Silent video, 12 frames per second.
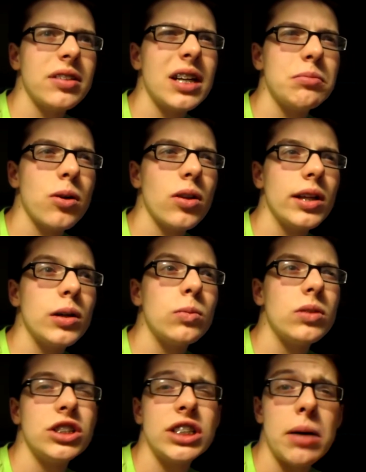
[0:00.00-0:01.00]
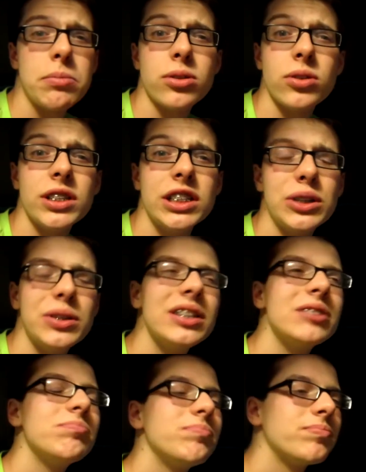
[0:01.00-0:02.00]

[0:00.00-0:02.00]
though I'm only 1 chapter into it,